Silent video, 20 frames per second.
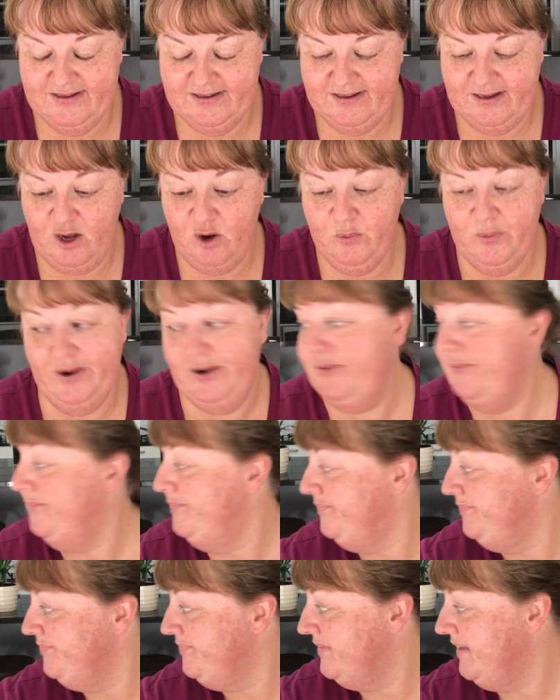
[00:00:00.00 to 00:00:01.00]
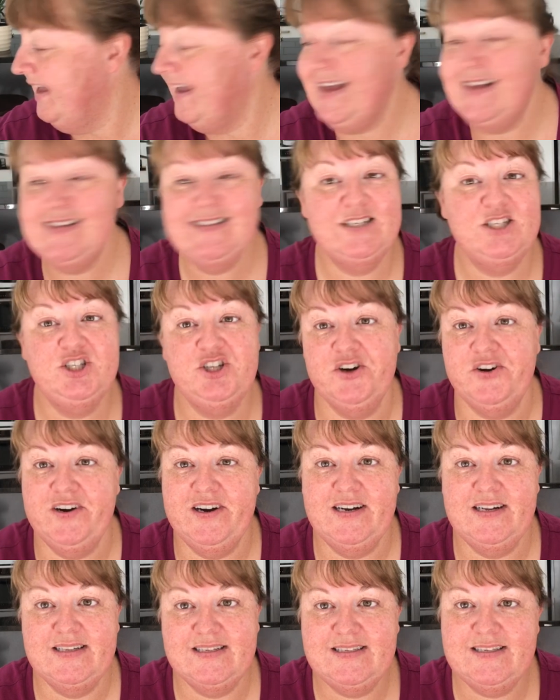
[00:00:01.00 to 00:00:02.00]
oh well, he has
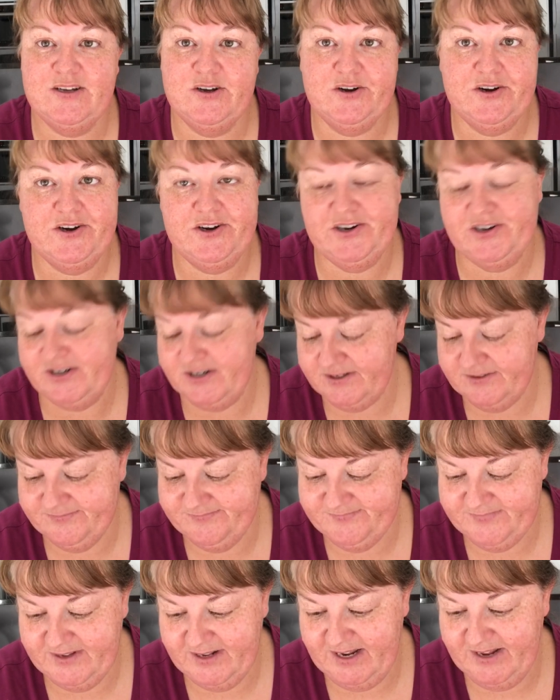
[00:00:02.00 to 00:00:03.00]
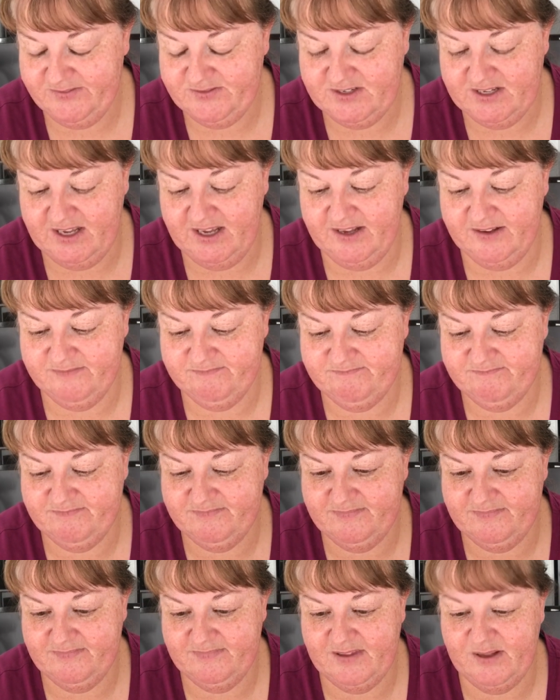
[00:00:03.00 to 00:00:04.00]
insurance, so he'll have to get
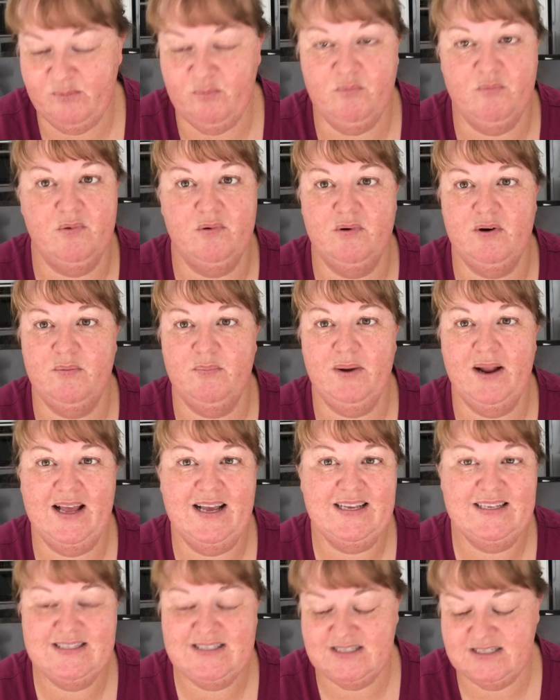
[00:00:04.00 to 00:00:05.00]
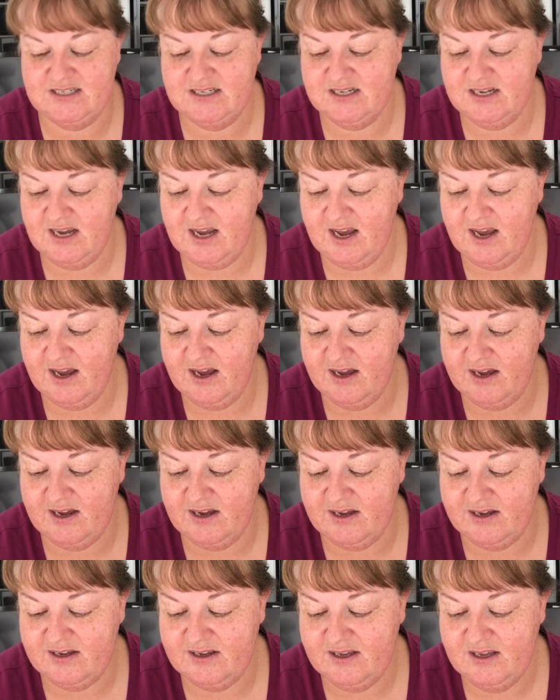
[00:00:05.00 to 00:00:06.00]
them replaced.
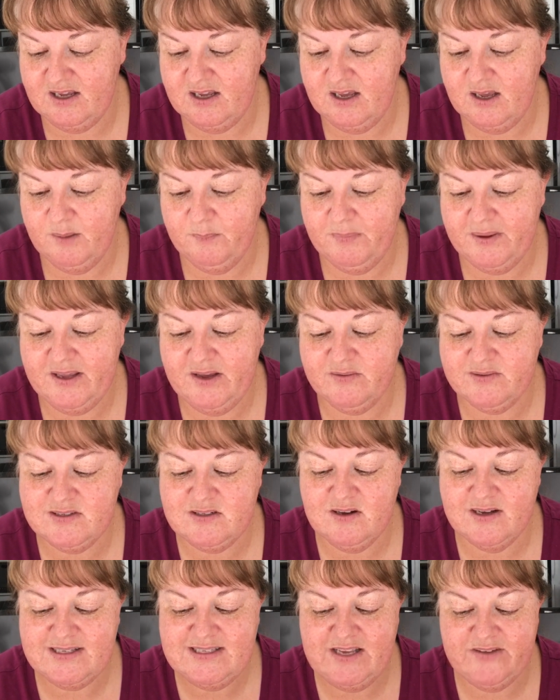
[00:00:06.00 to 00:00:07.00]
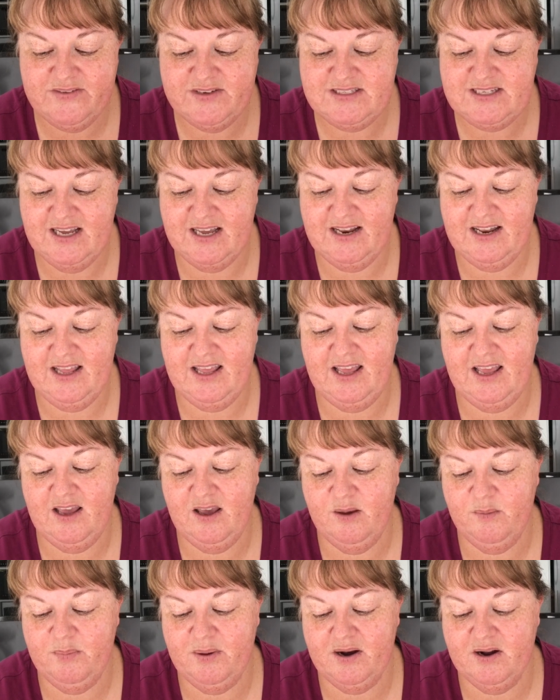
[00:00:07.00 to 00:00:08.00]
But yeah, it was nice having Dad
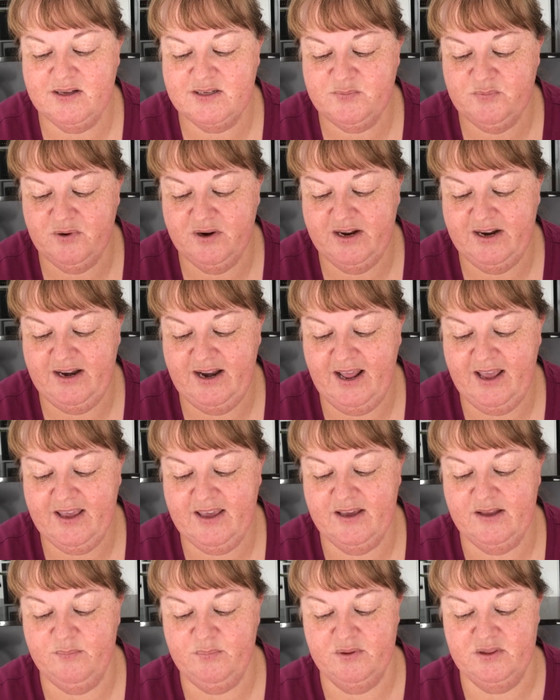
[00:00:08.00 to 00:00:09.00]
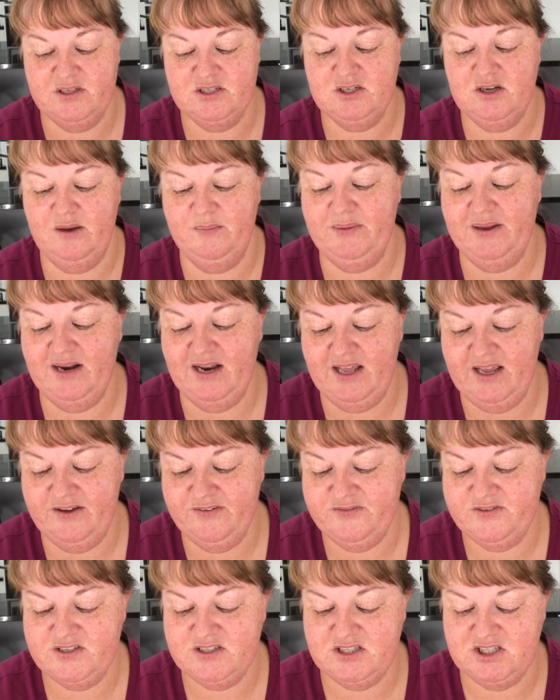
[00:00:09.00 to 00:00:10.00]
here, but I was pretty knackered by the time he
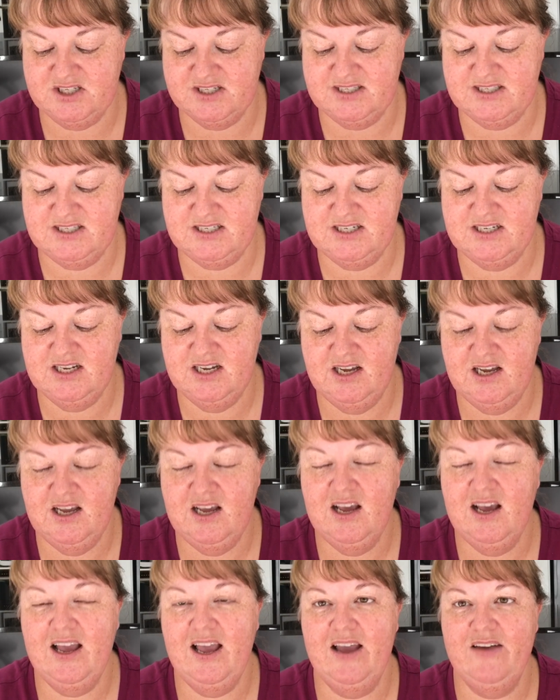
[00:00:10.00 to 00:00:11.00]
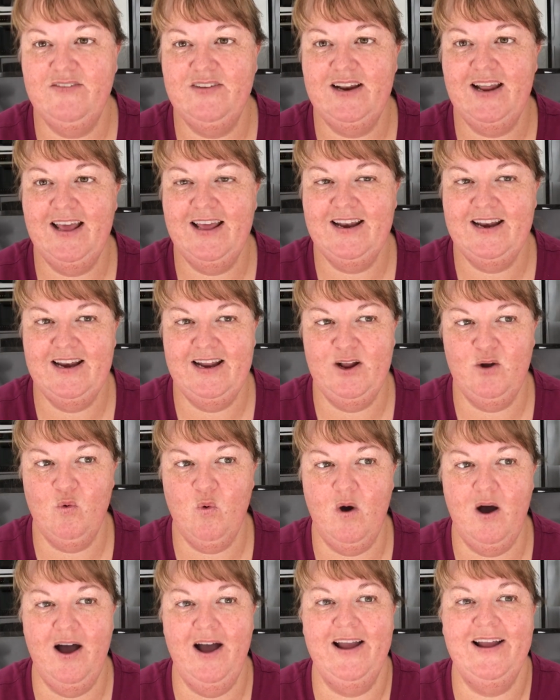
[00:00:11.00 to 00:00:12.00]
left. Just haven't had any
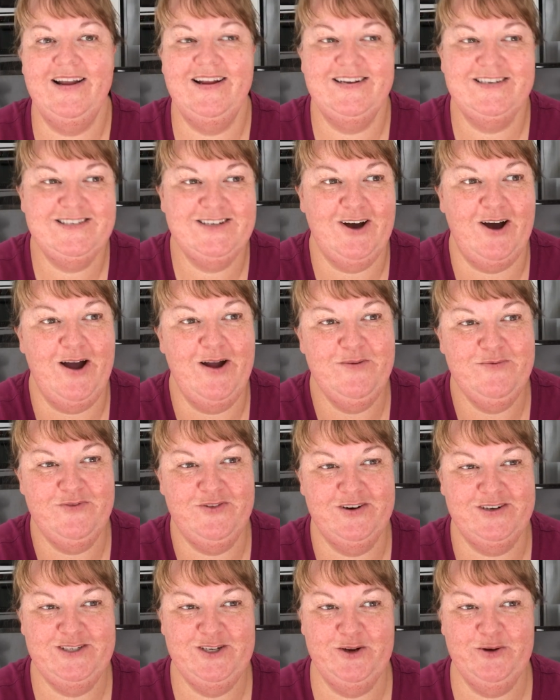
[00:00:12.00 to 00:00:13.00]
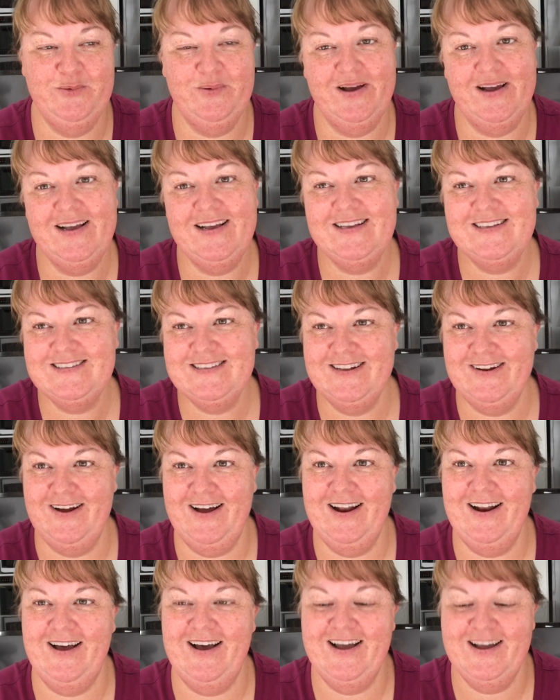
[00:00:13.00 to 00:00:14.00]
quiet time for 2 weeks, and I
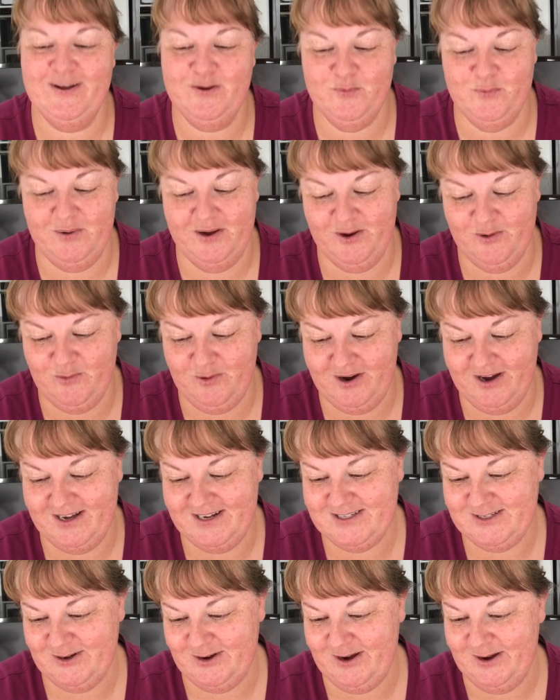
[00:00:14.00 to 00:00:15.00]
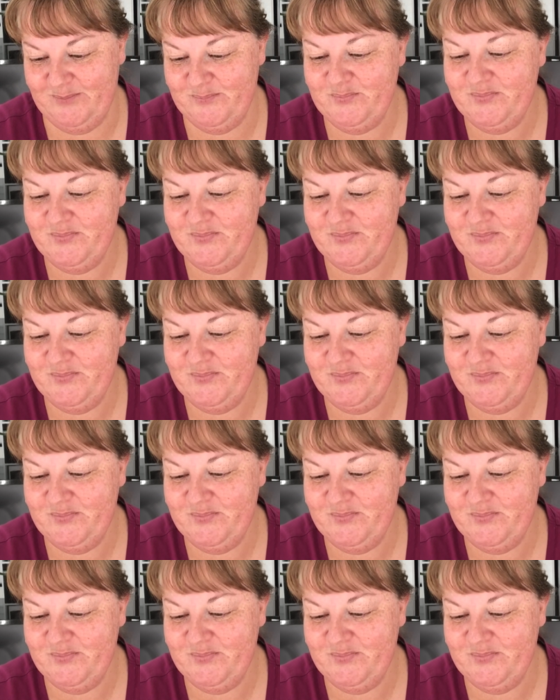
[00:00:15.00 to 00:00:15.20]
like my quiet time.